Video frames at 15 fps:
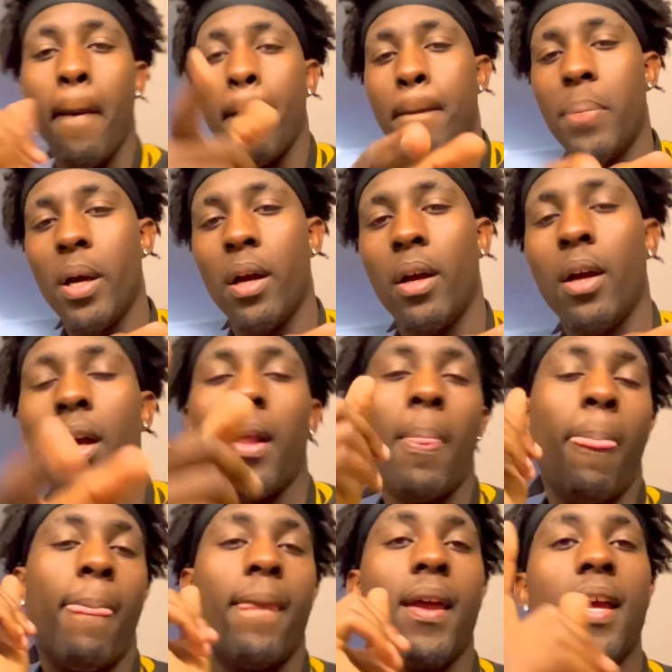But
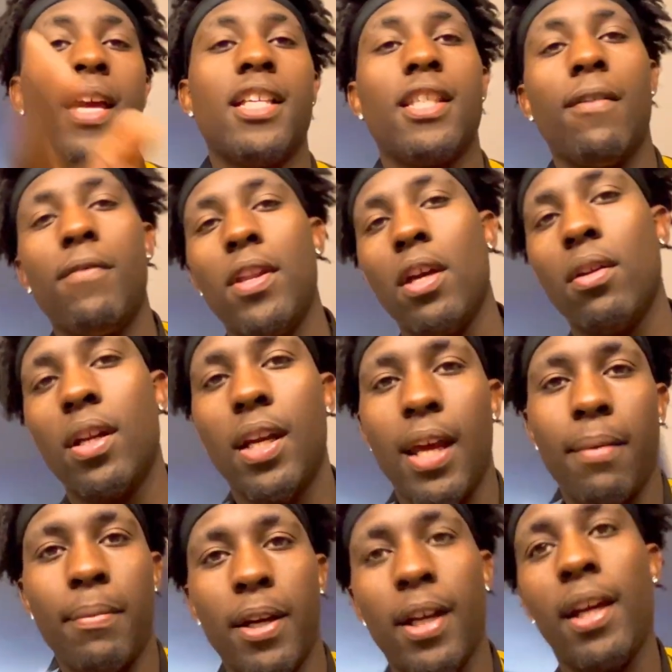it's a video today,
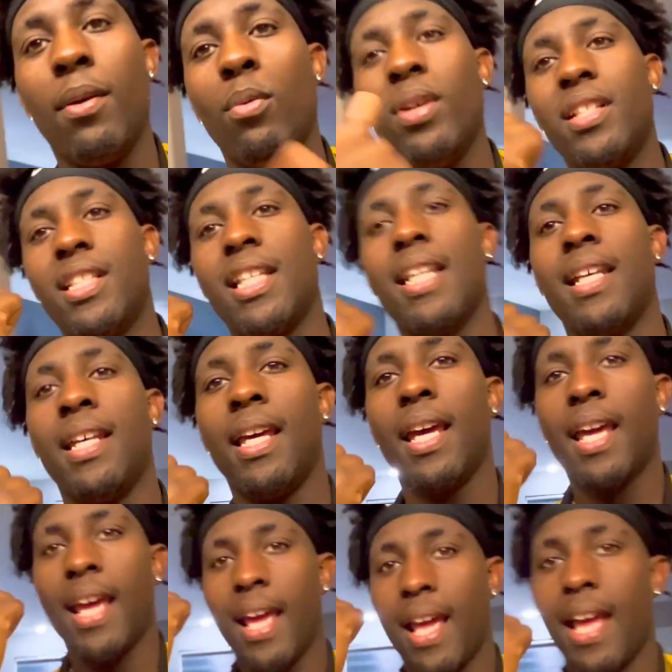man. We chilling
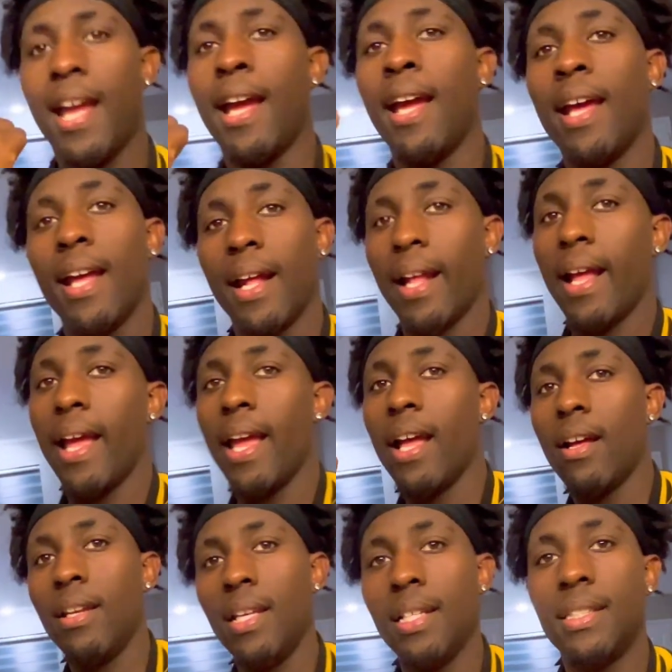and
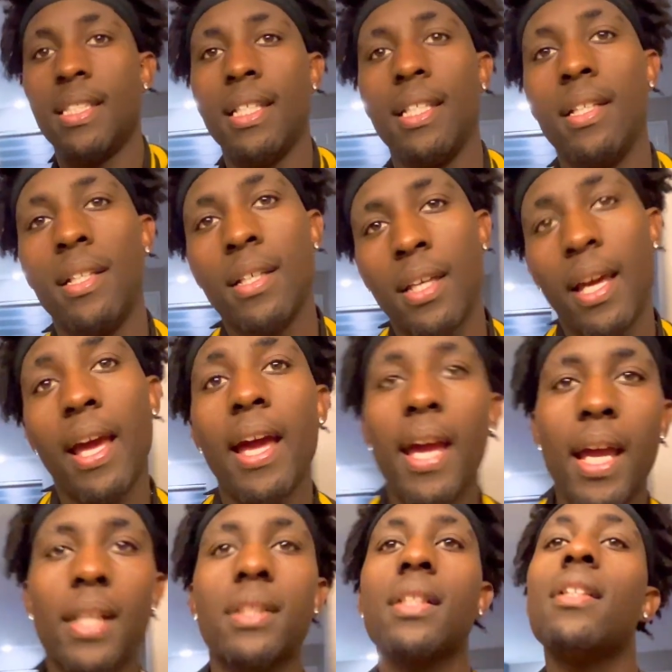LDT
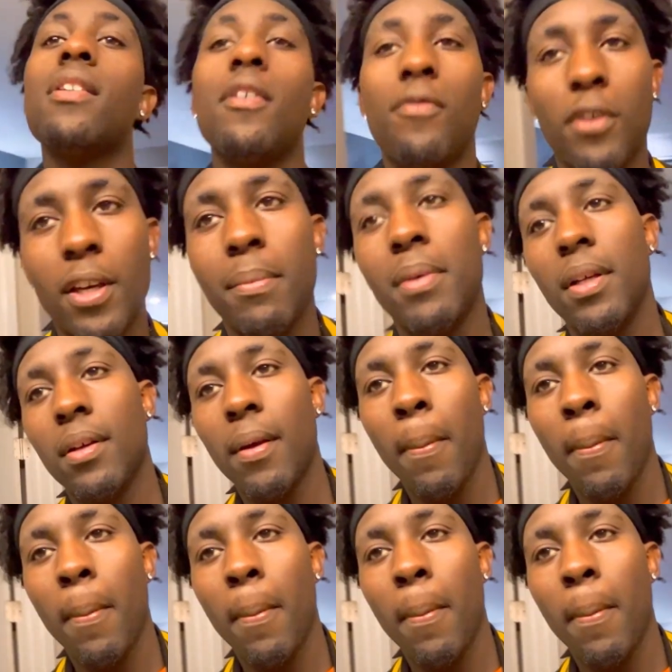You feel me?